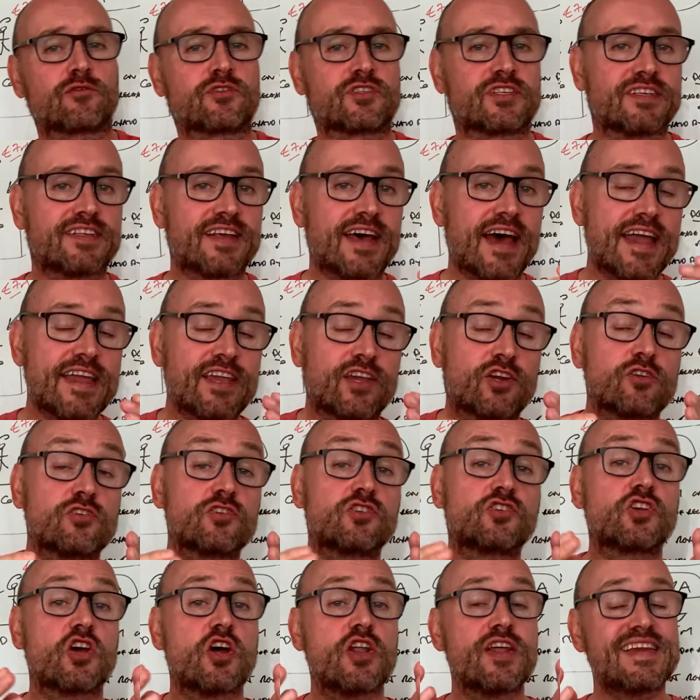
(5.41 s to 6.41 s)
today
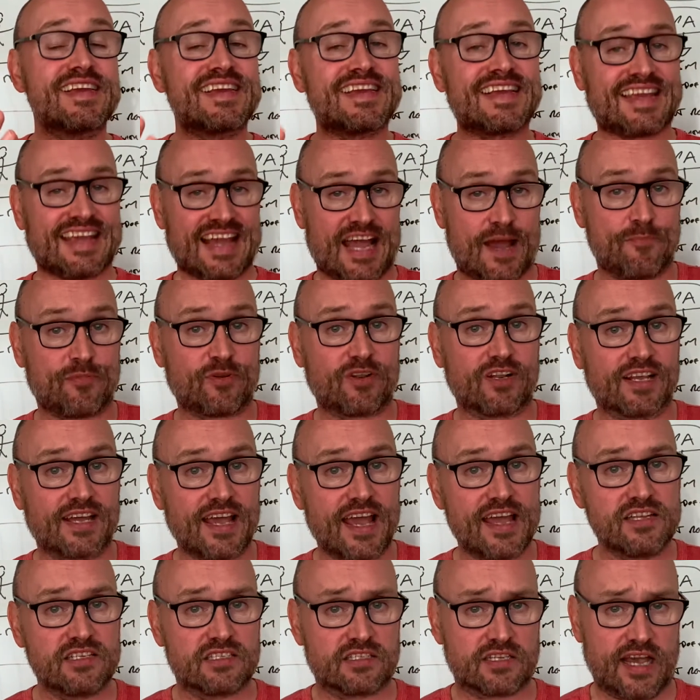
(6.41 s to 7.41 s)
concerning capital
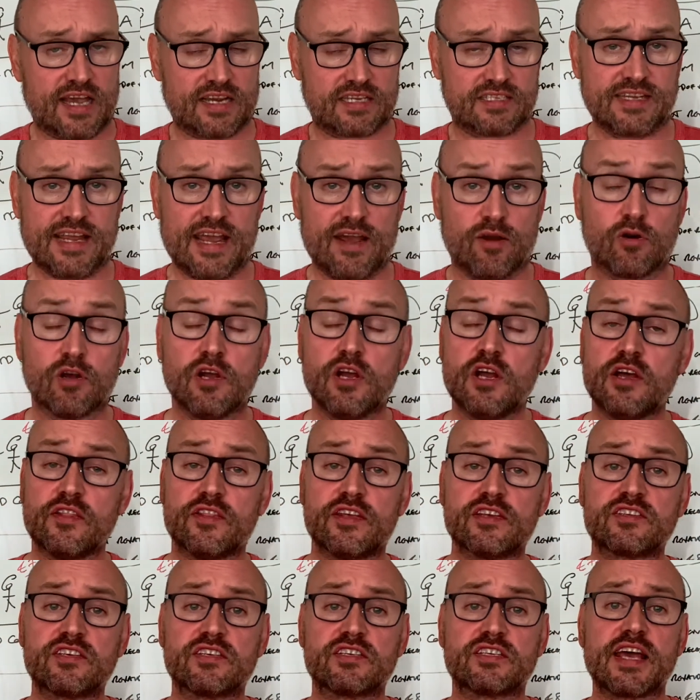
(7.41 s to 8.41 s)
gains tax. Now,
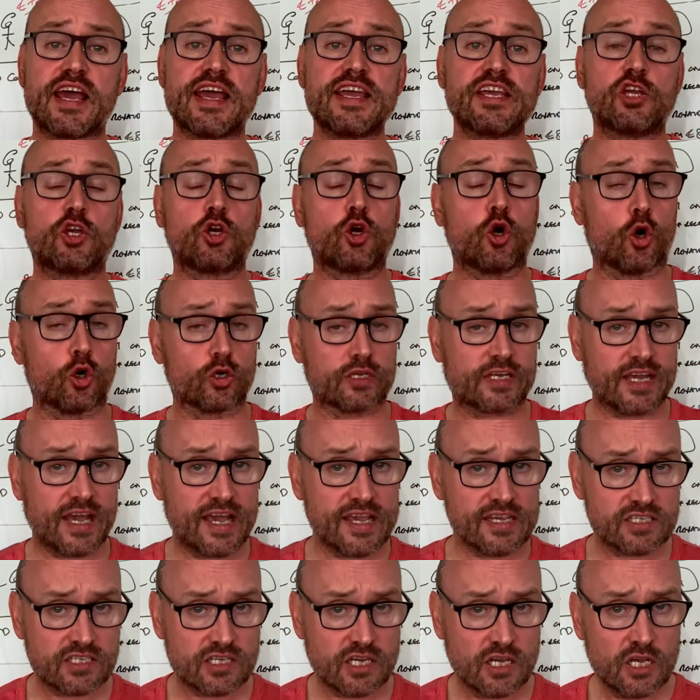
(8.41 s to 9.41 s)
this is a court
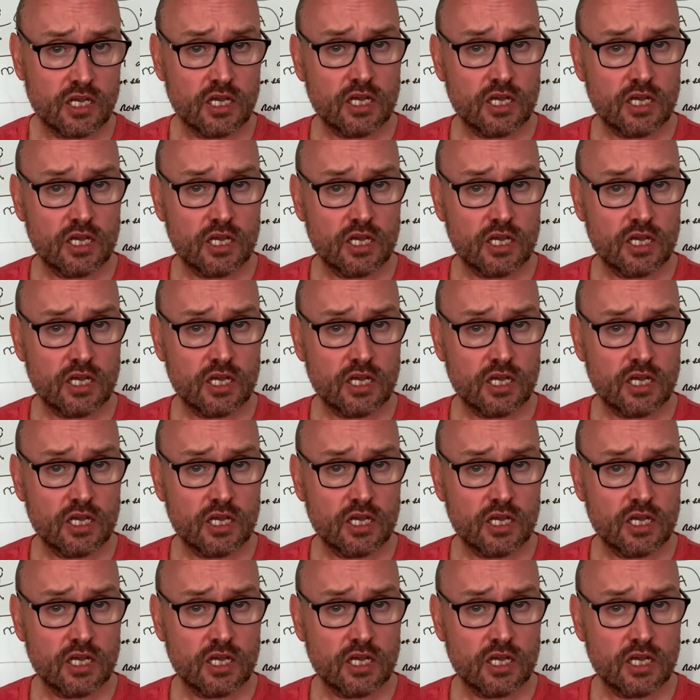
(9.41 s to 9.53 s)
case.